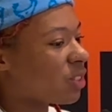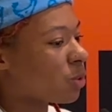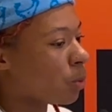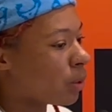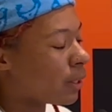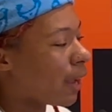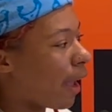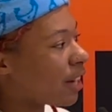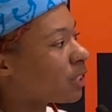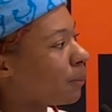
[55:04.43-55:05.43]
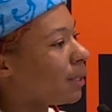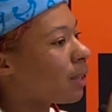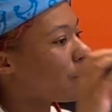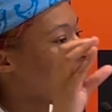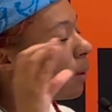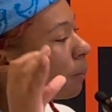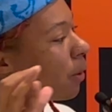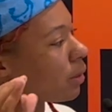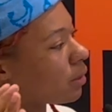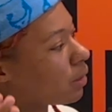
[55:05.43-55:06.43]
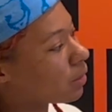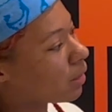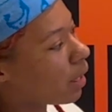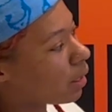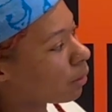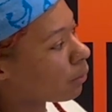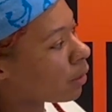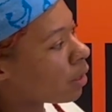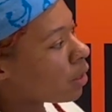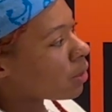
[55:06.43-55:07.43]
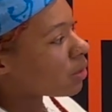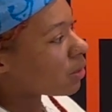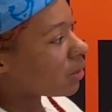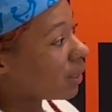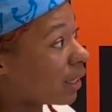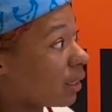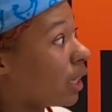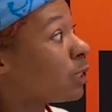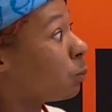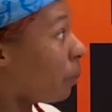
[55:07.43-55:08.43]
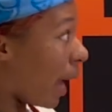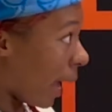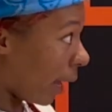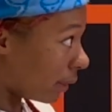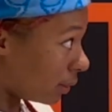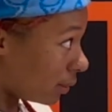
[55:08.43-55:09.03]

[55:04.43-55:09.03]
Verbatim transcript: story actually becomes some part of their life it, it's bad